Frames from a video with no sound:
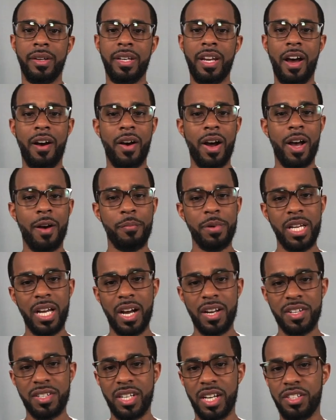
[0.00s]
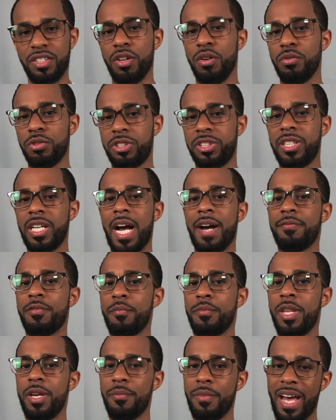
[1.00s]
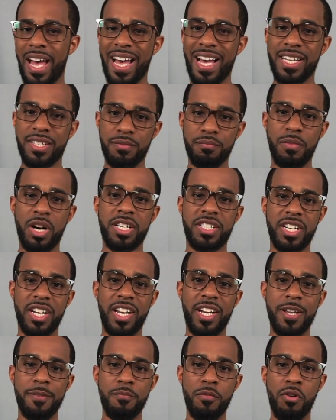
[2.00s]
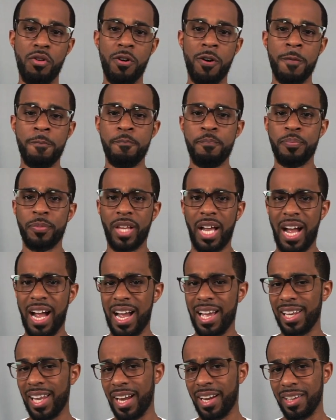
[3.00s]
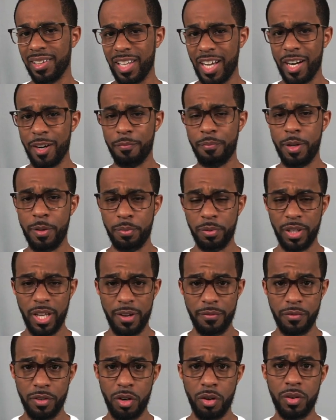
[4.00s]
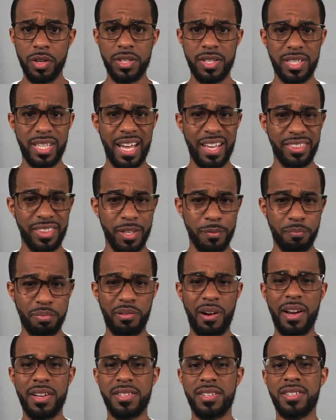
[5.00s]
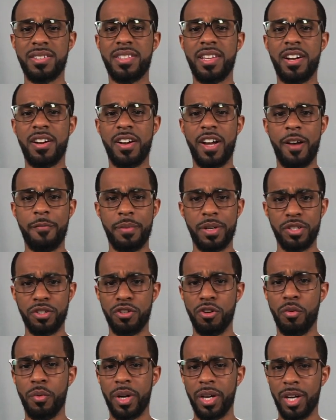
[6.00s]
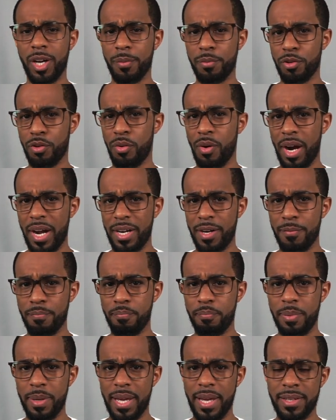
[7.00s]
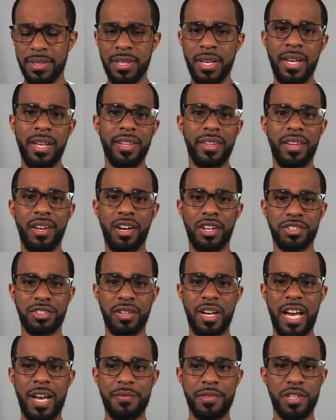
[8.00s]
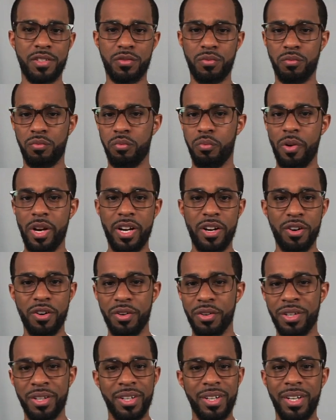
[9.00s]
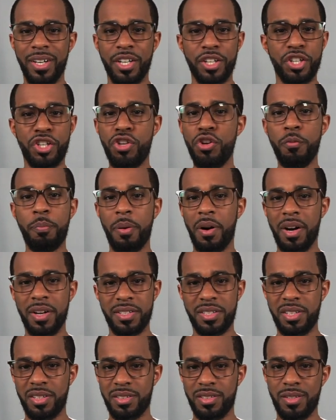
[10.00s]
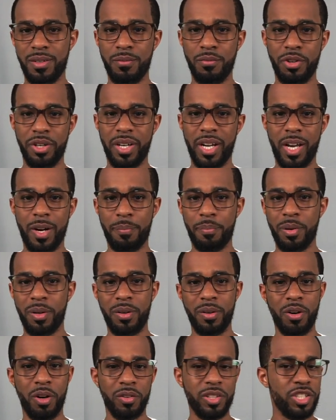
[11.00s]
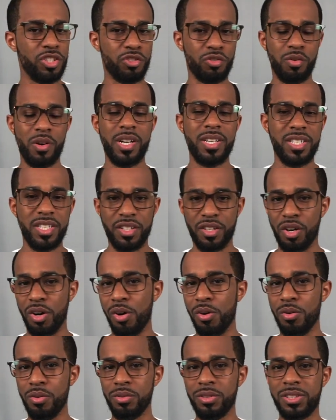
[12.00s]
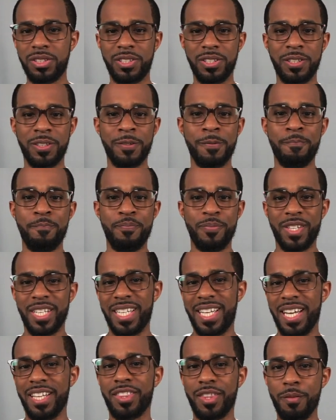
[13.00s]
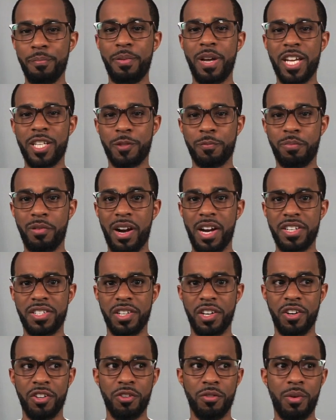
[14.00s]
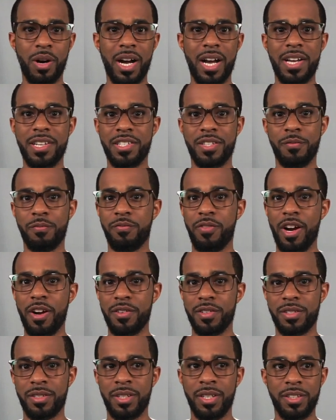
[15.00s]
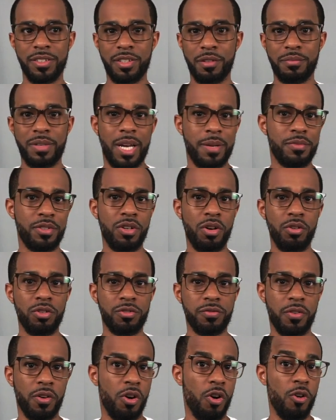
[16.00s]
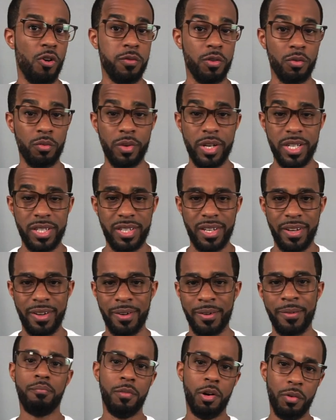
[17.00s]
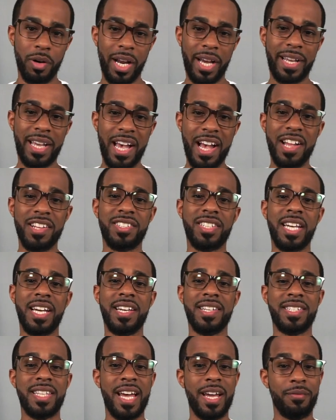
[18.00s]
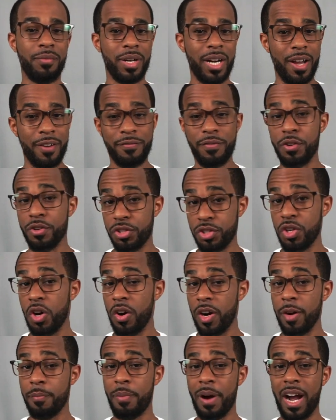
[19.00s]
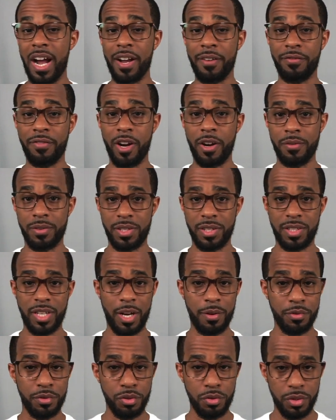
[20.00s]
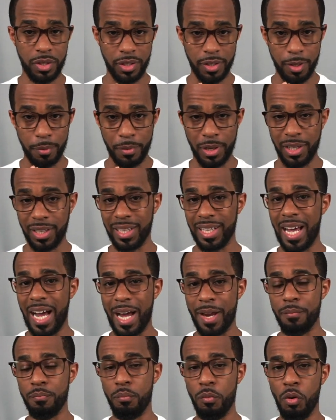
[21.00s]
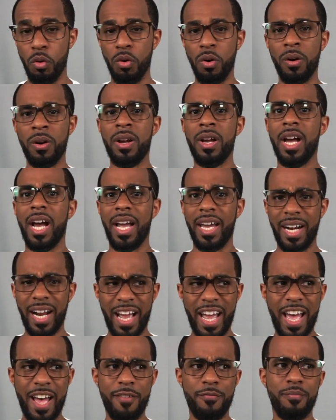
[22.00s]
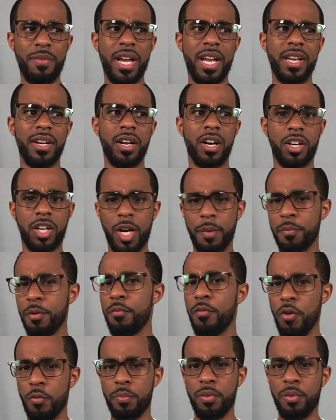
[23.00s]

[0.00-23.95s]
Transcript: Now, I'll be honest, I don't shop from them as much anymore. I, like a lot of people, have noticed that the prices there have been going up quite a bit. They also have this weird coupon system where you got to put in all these crazy codes to get the best price. Otherwise, the fragrance sometimes goes for over retail. But what I can say is that when I first started buying fragrances, I was using them a lot more and I have made a couple more